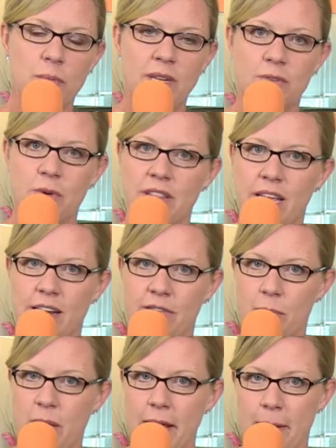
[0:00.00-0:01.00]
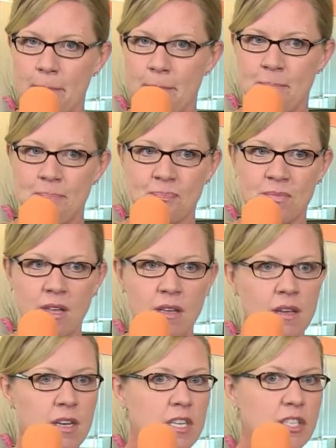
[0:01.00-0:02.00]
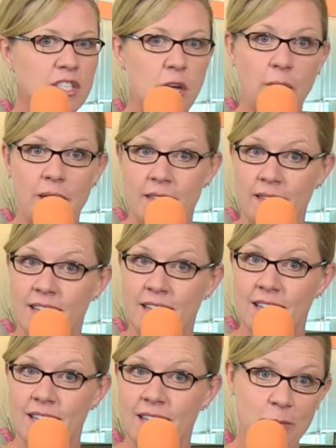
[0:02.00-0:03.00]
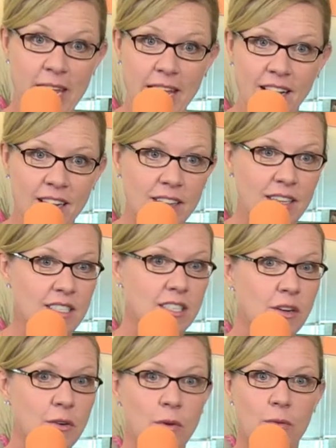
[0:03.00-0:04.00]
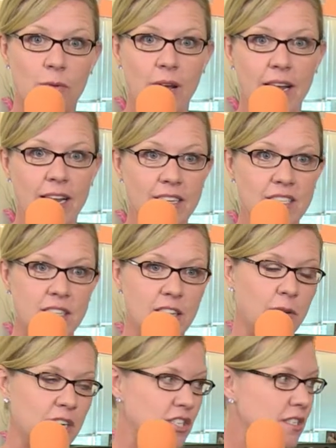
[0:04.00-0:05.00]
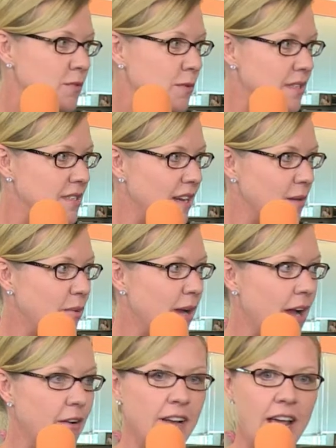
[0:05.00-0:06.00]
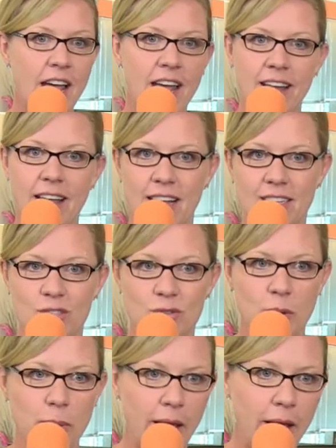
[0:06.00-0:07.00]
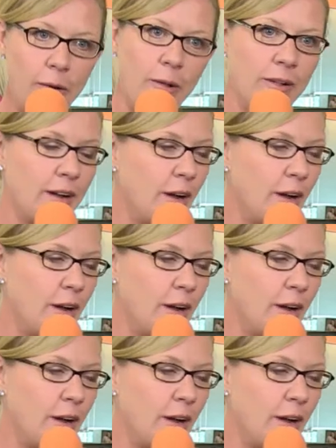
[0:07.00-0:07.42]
will be toward the end of the beta. So I think that's it for me. Let's go right into the questions with Doug Brown and Ezra Pagel.